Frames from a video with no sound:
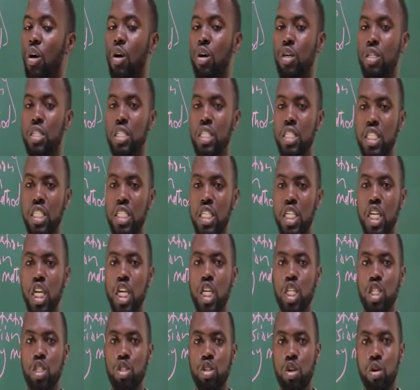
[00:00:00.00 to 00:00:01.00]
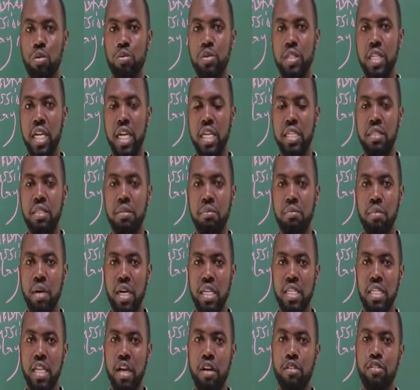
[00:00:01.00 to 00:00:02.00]
on the subject
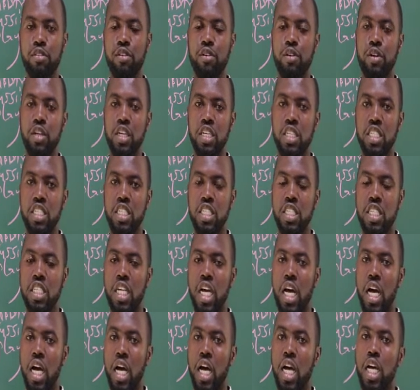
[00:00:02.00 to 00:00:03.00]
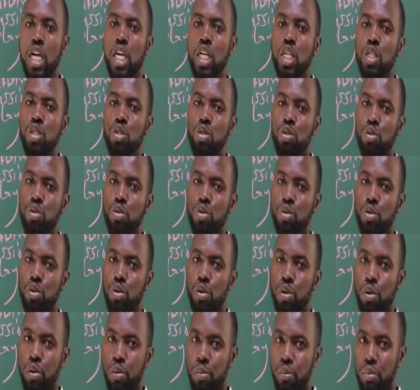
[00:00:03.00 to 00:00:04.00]
matter for a teacher to
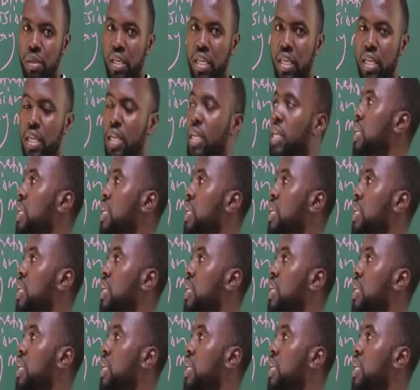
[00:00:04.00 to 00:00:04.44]
pick.